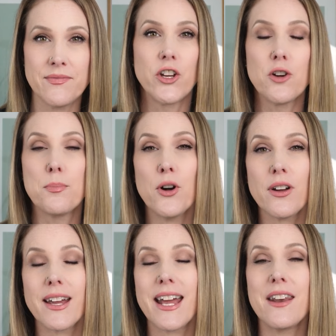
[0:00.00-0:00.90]
your
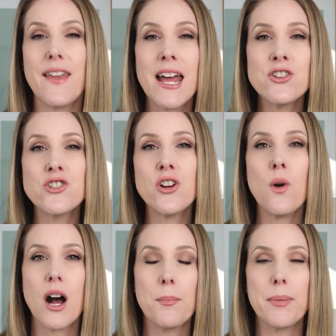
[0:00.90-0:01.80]
book can then show
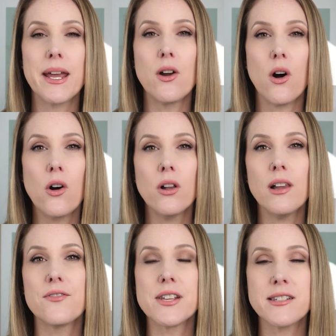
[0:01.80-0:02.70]
up in all
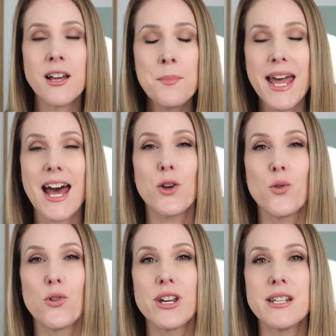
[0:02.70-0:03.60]
of the
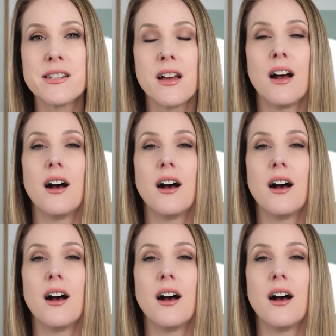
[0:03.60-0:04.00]
subcategories